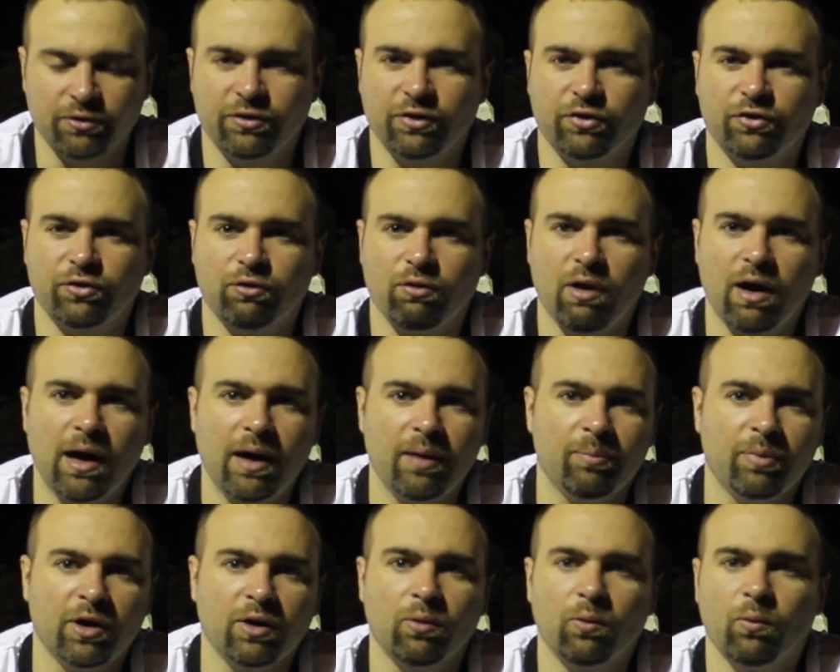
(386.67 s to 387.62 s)

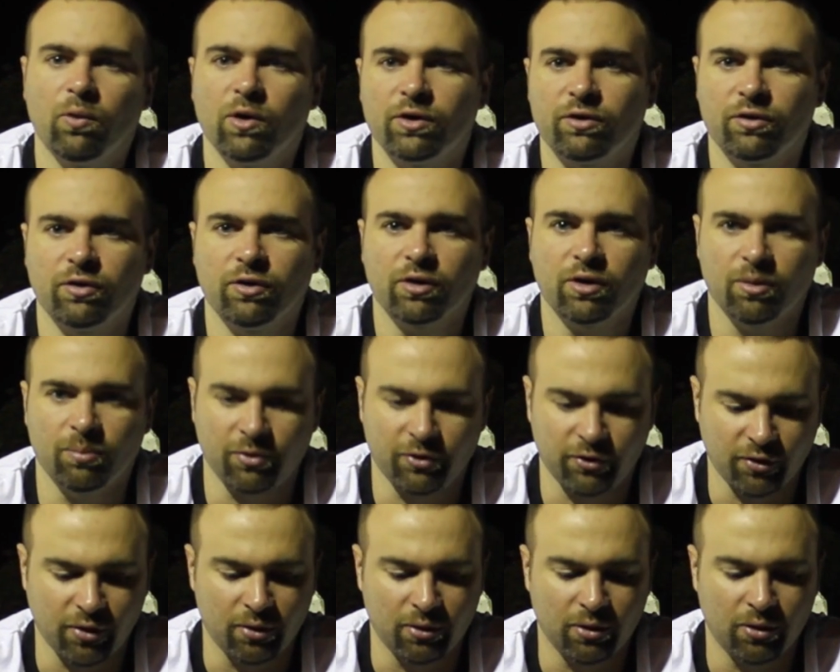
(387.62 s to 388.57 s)
describing what took him
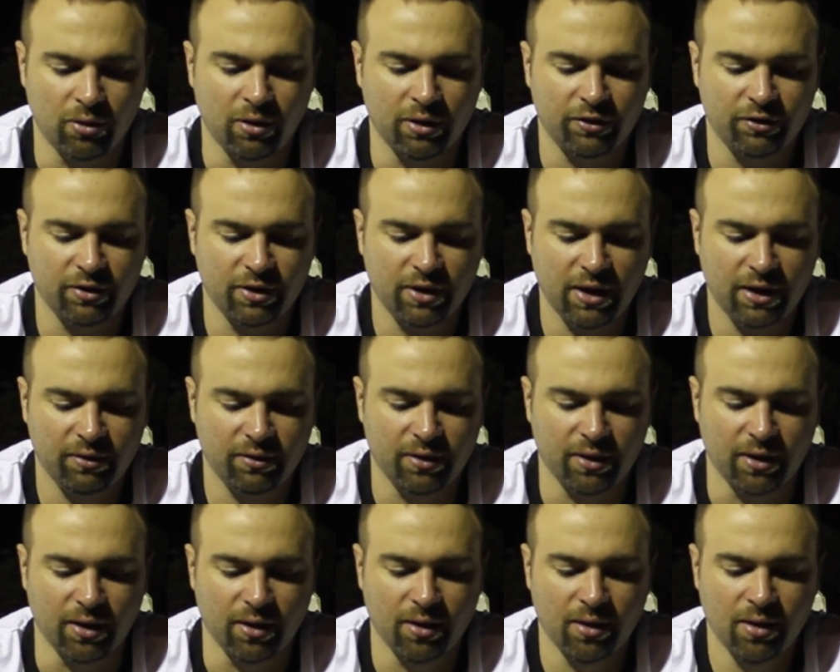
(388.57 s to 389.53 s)
so long to get
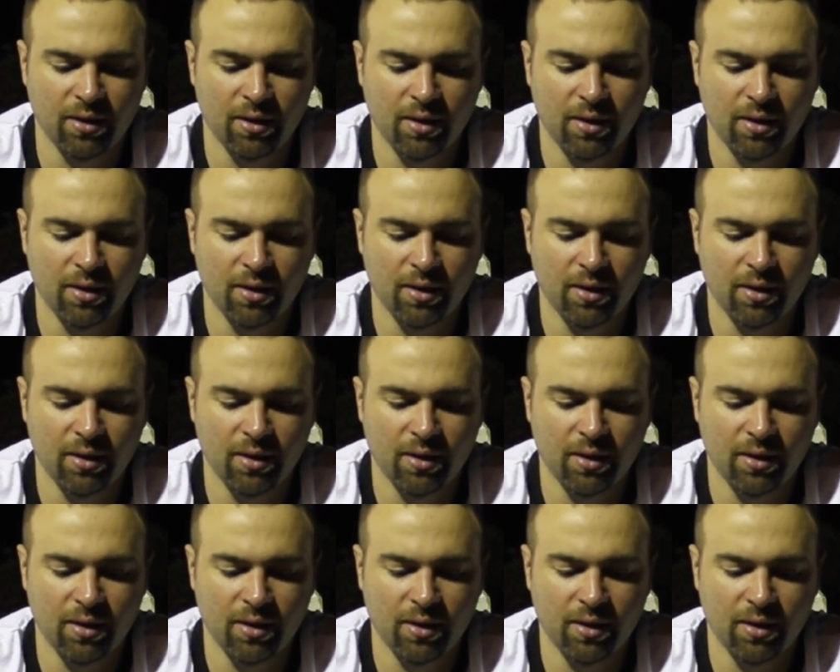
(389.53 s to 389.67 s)
there.